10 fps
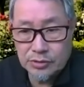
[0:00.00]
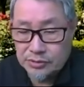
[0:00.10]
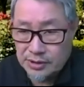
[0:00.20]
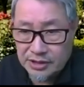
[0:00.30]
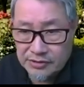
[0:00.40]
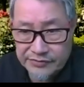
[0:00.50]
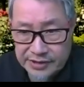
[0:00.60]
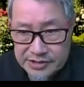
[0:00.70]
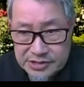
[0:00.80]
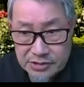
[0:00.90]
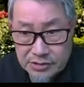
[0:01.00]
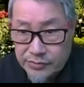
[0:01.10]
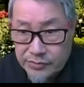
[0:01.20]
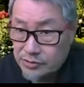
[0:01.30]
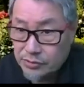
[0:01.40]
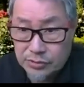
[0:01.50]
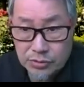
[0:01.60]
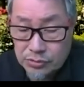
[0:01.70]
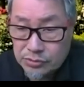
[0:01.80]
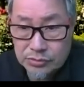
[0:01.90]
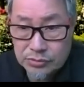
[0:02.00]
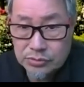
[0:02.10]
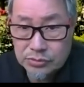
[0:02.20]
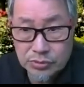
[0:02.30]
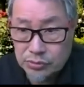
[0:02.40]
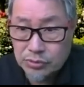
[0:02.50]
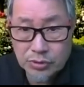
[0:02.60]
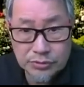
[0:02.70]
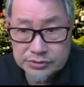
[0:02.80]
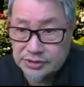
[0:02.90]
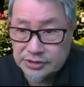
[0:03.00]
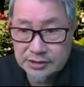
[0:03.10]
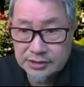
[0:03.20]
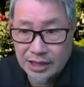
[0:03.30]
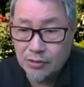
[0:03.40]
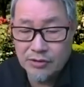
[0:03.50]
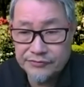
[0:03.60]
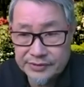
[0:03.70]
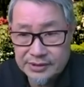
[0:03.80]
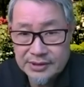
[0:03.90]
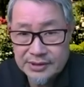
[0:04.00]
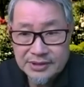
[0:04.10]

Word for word: Totally confidential. We don't know who goes and how often.